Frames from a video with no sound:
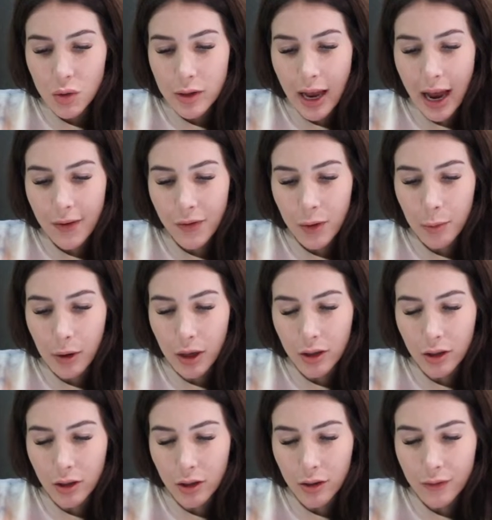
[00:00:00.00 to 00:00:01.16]
use half the
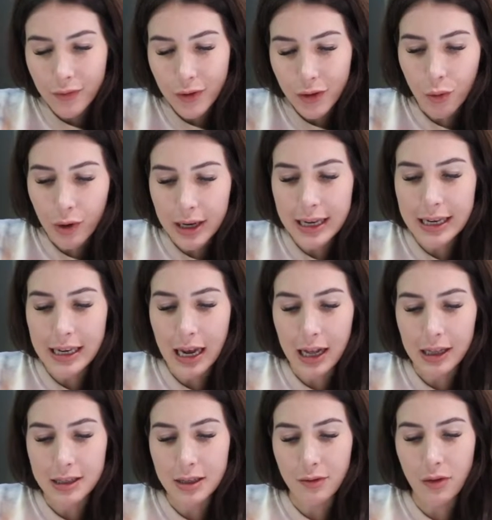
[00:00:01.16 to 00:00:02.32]
bottle for 3
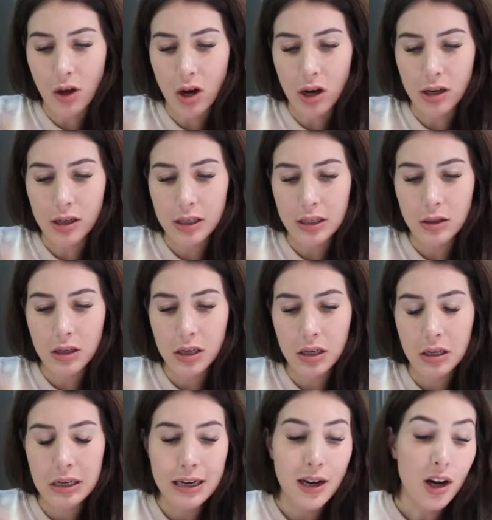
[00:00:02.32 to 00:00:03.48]
gallons of the hottest.
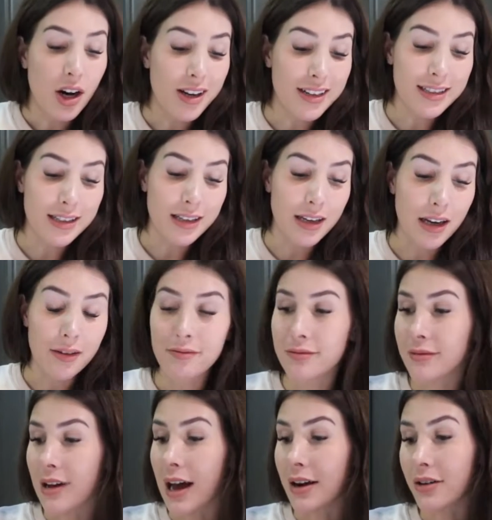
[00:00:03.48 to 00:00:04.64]
Honestly,
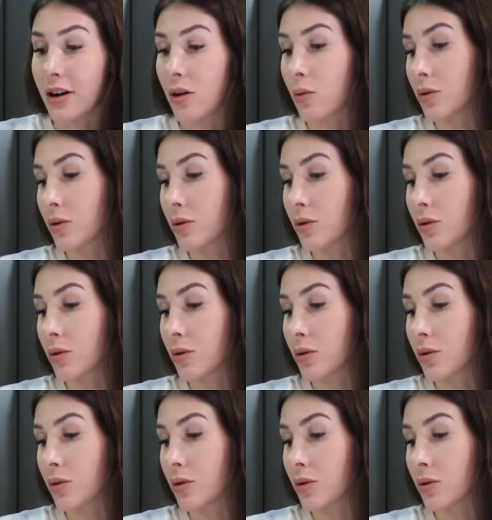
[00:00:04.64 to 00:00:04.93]
I don't know.